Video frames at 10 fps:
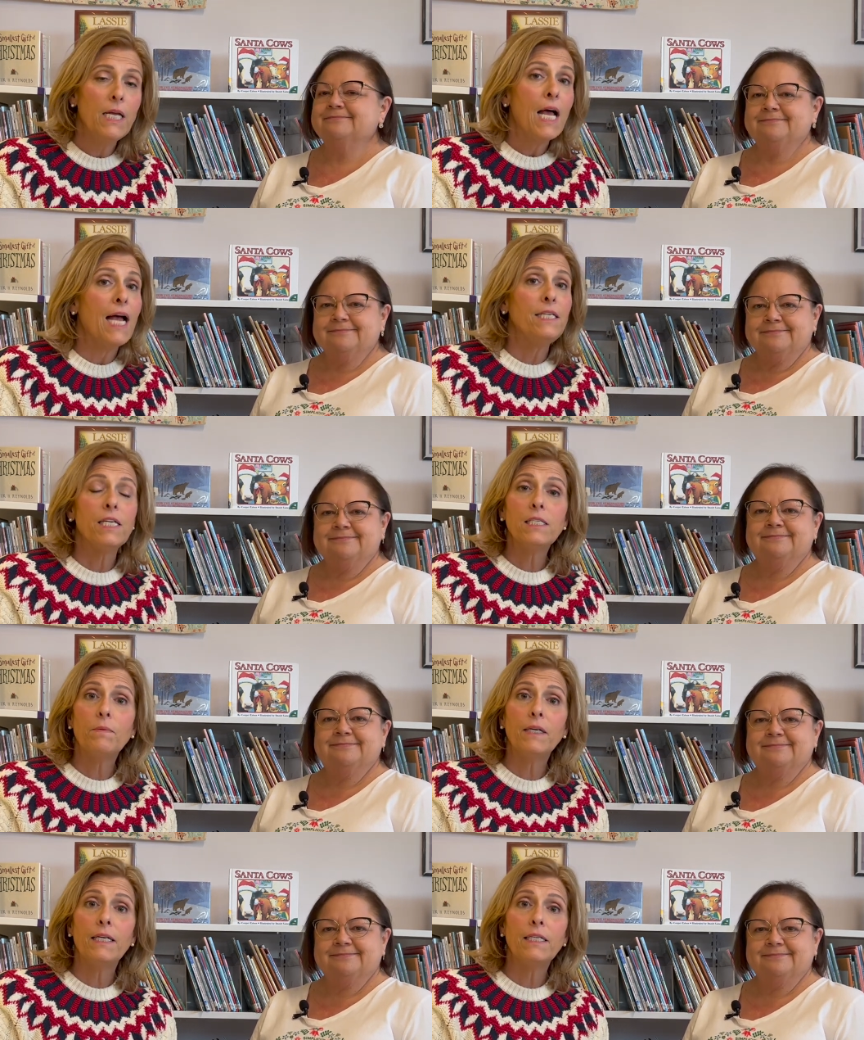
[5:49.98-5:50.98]
Speaker 1: I just
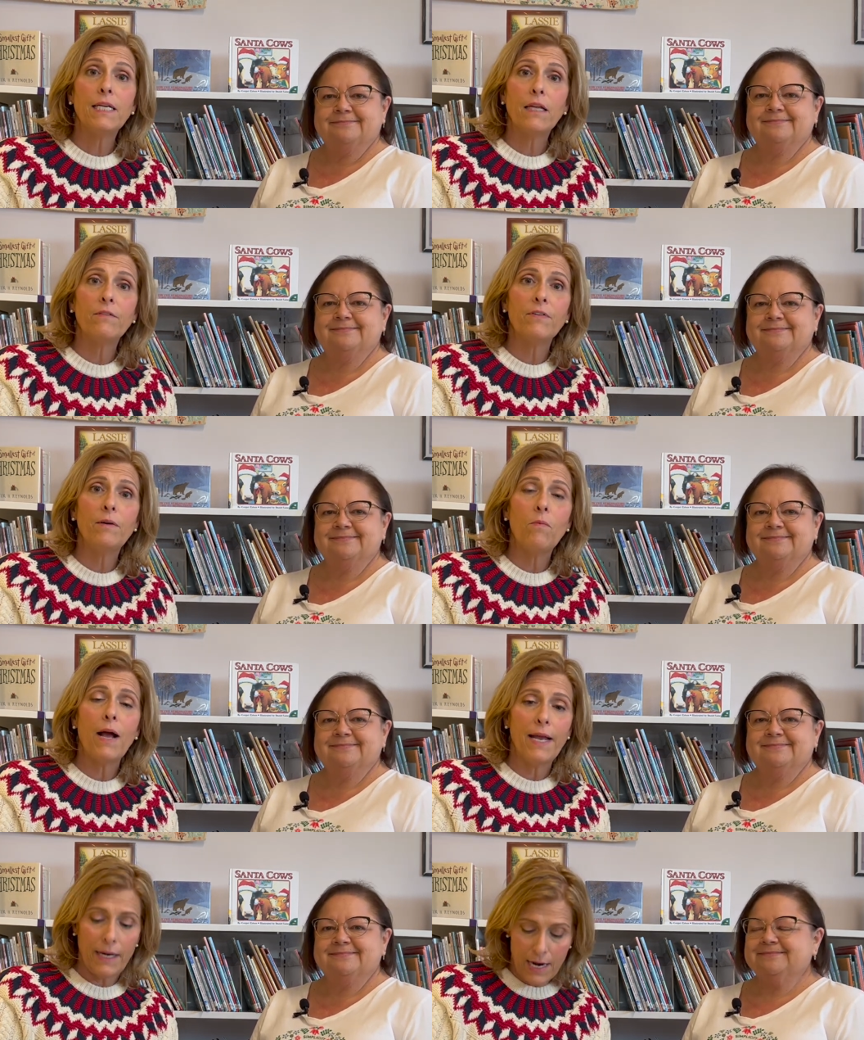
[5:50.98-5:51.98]
wanted to tell
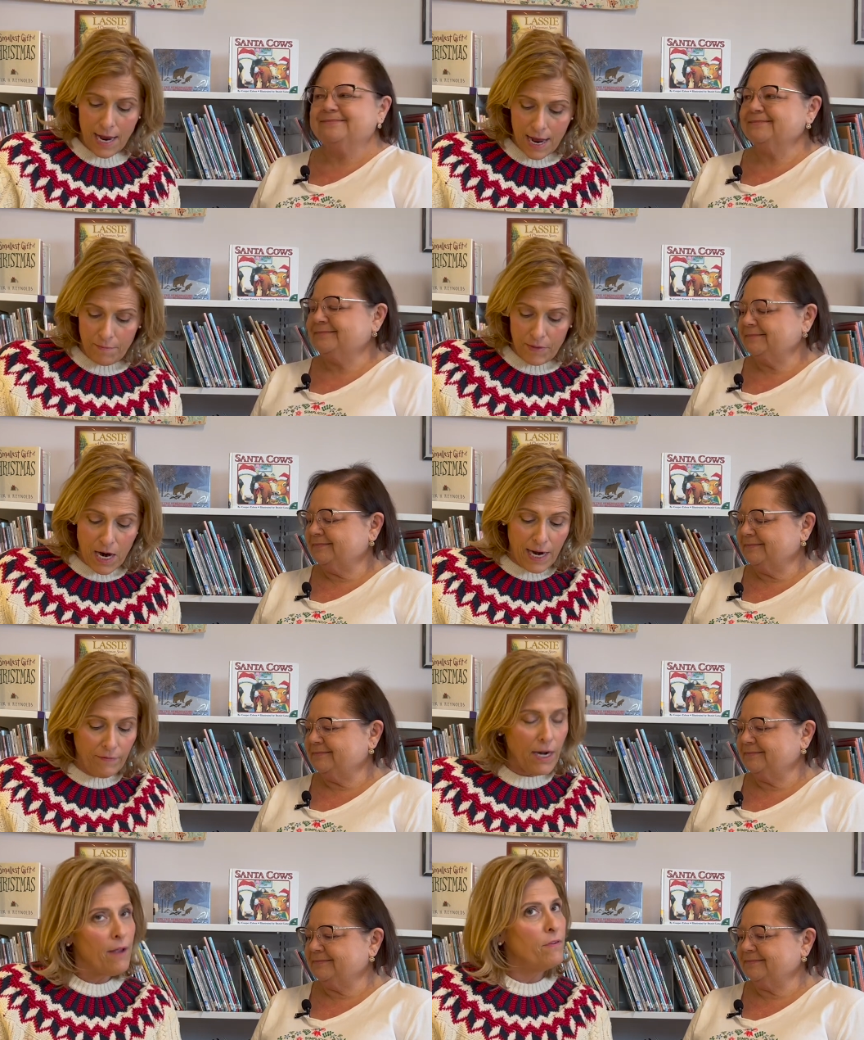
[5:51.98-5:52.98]
everyone um, that I
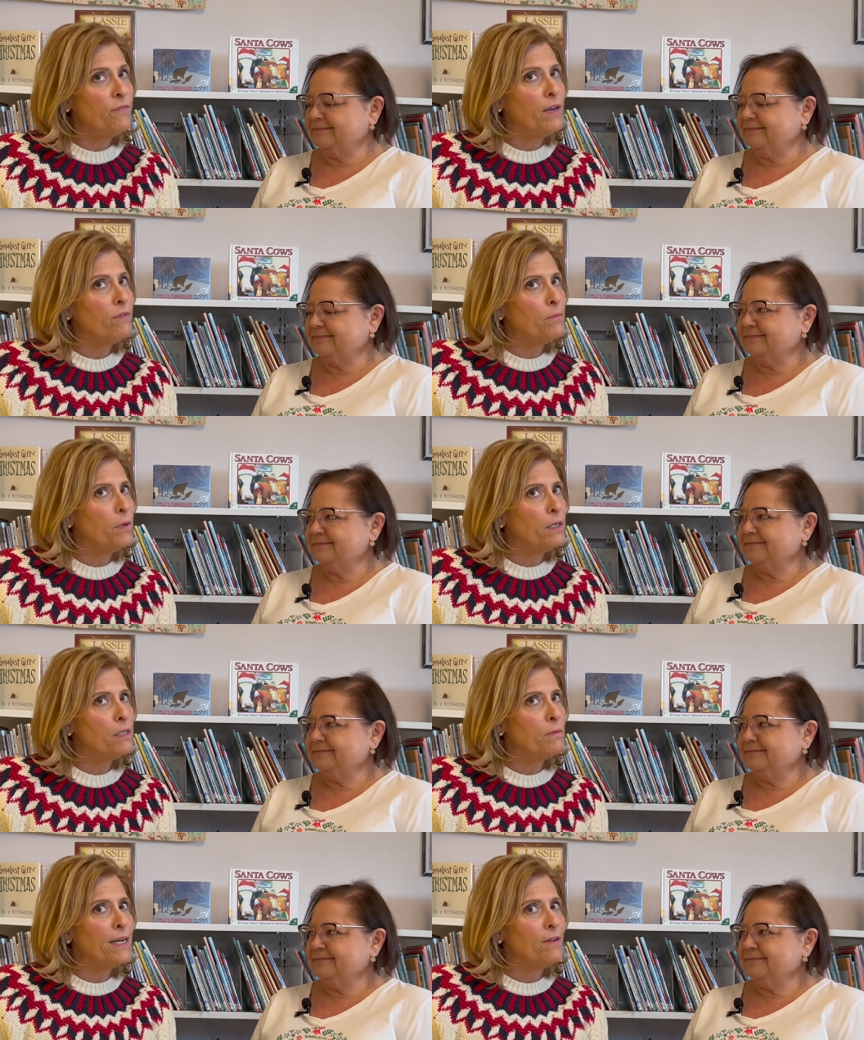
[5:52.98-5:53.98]
even have a favorite book to
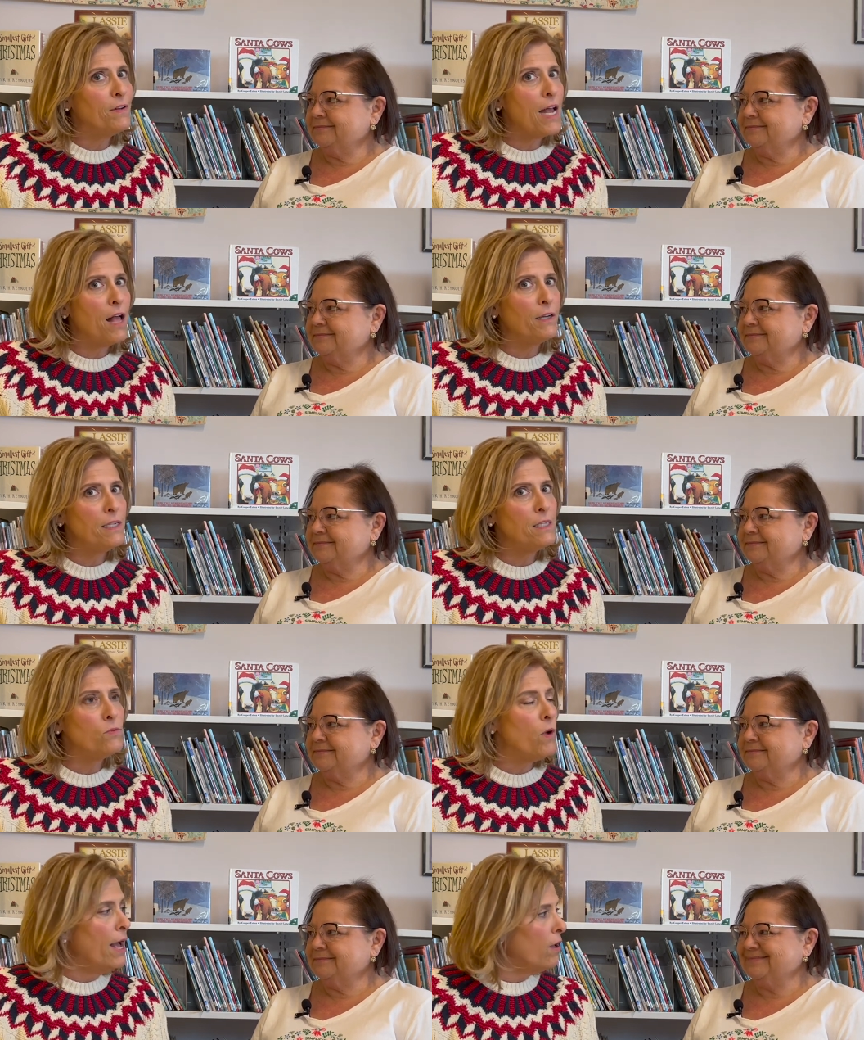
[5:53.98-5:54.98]
read over the holidays as
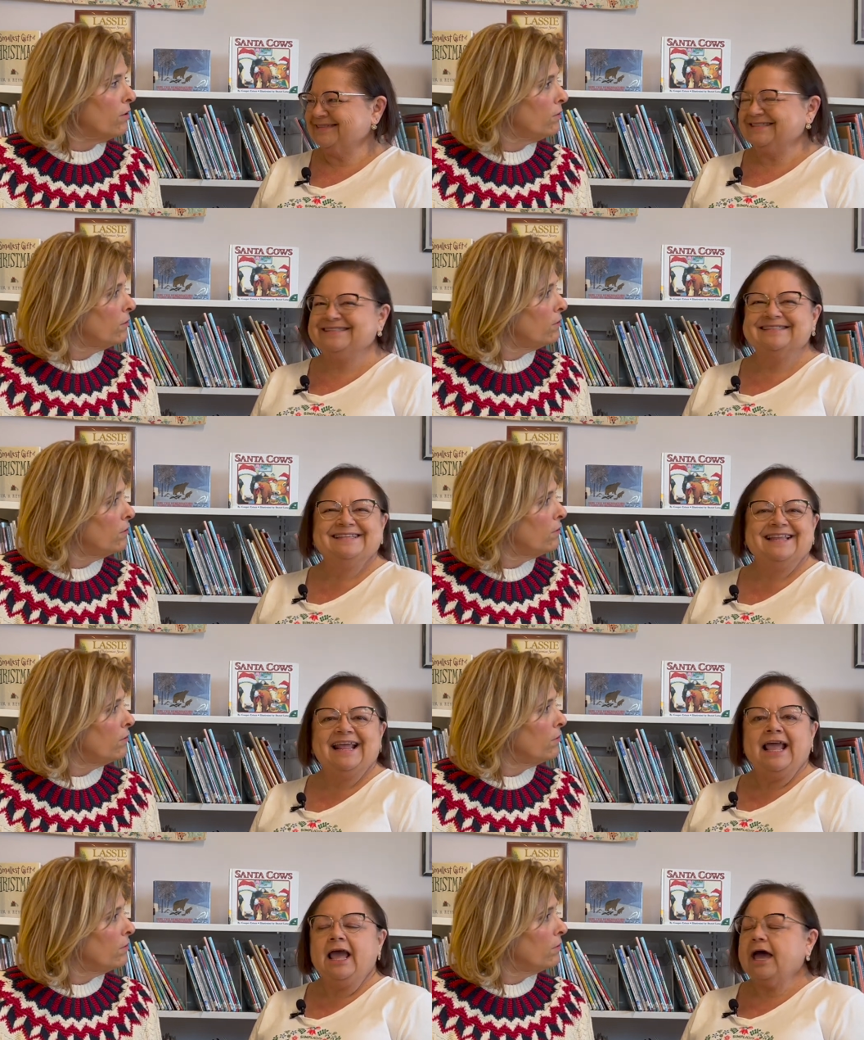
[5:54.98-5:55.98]
well.
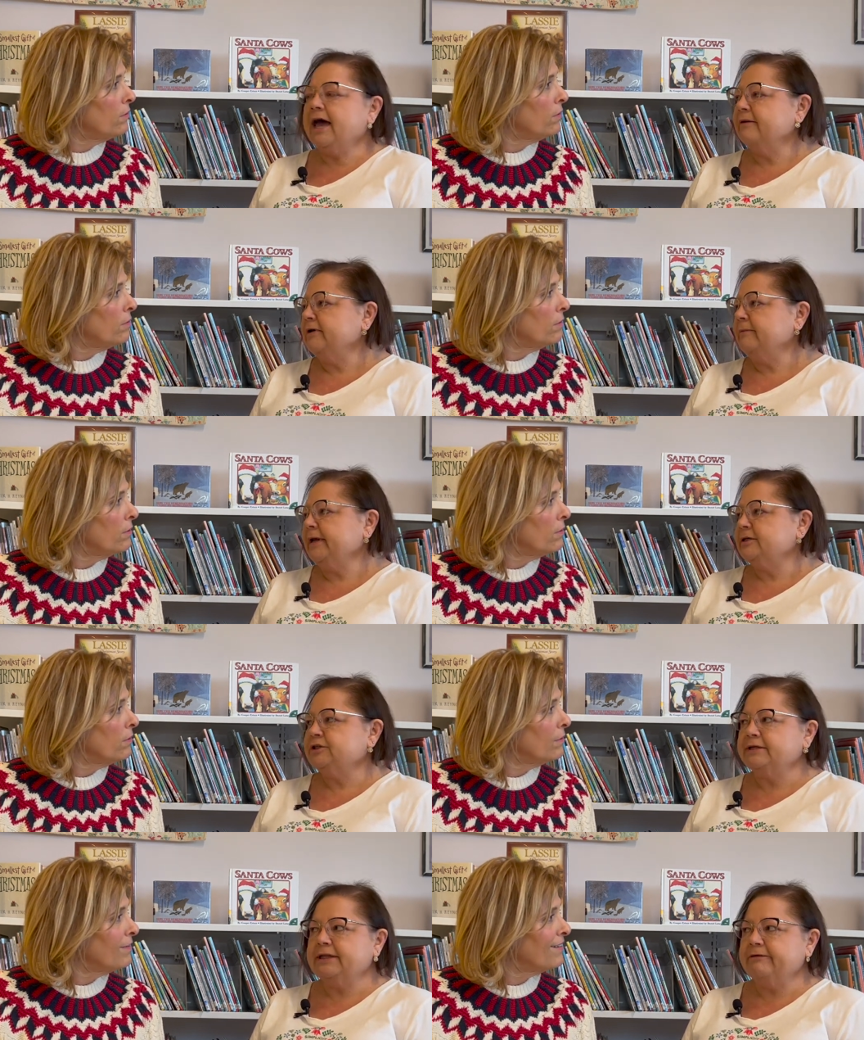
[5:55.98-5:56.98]
Speaker 2: I want to make
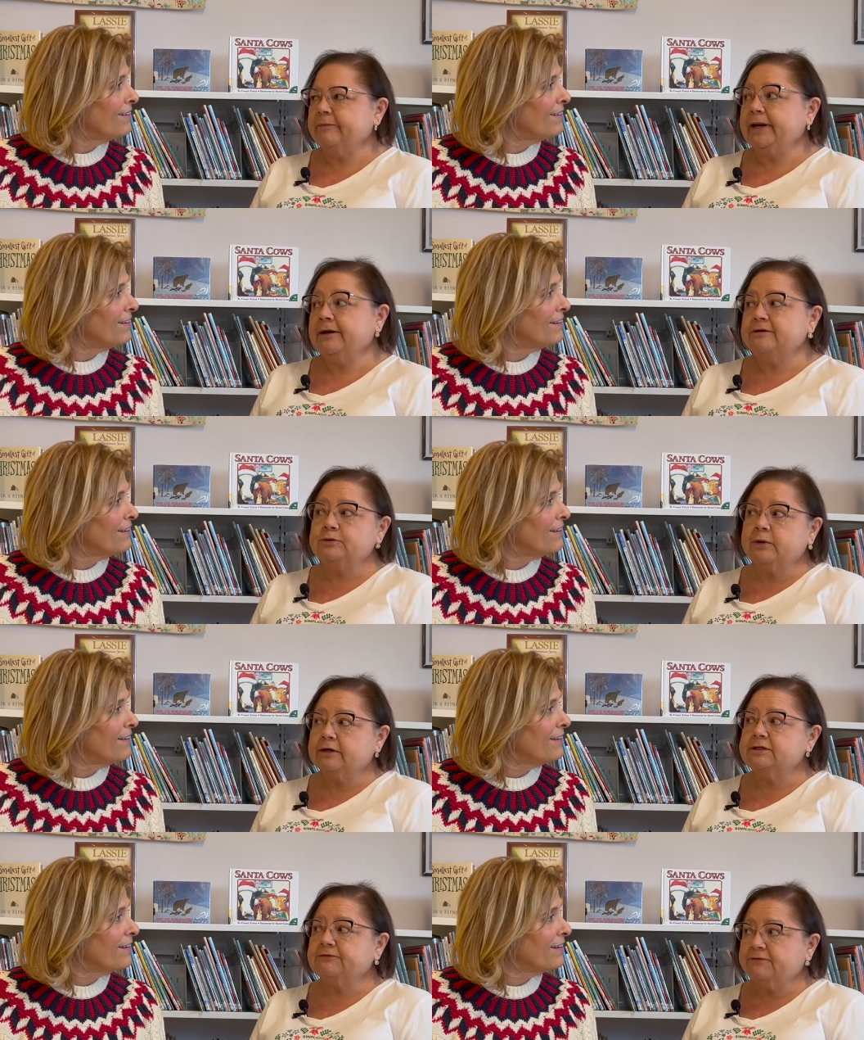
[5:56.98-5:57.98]
sure that everybody knows where
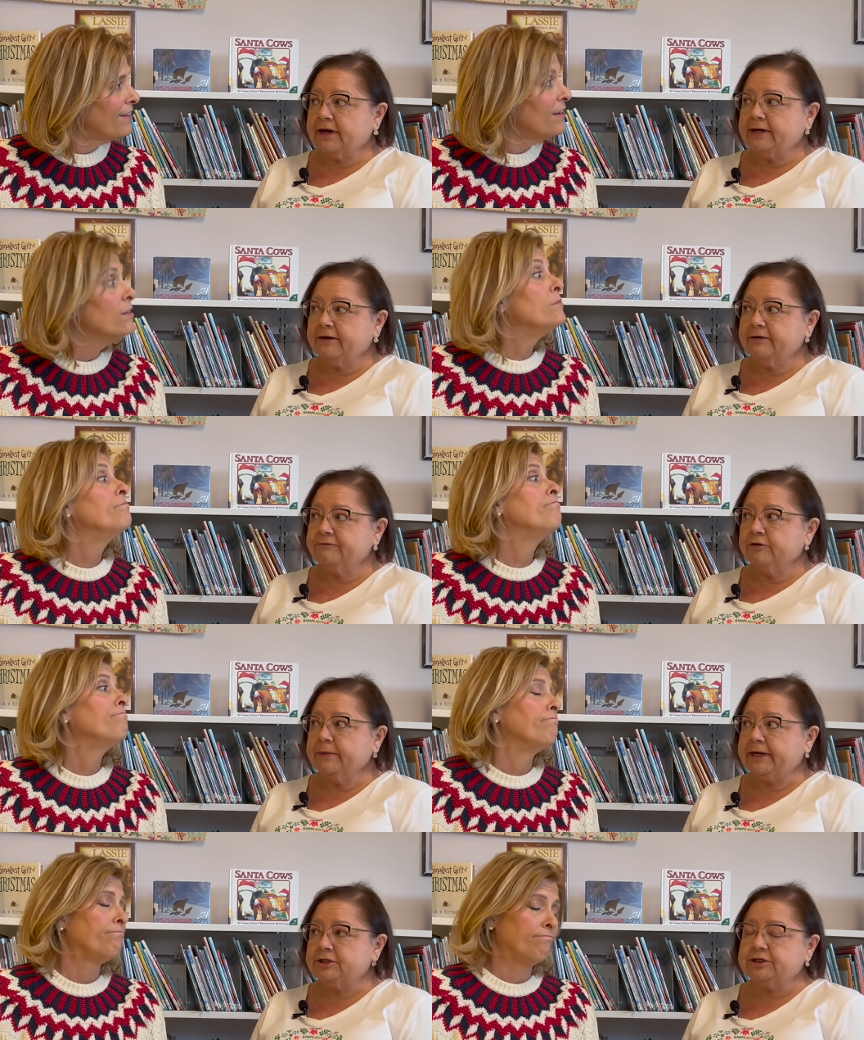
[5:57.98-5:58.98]
to find our
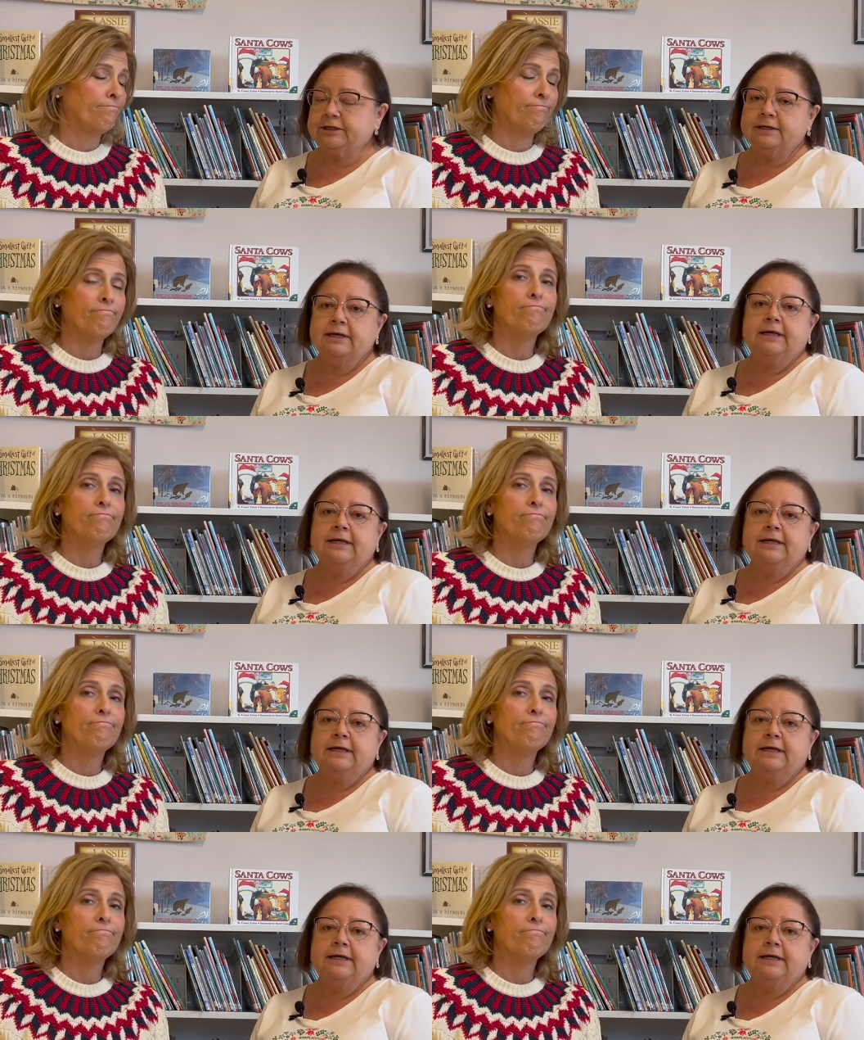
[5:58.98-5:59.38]
information,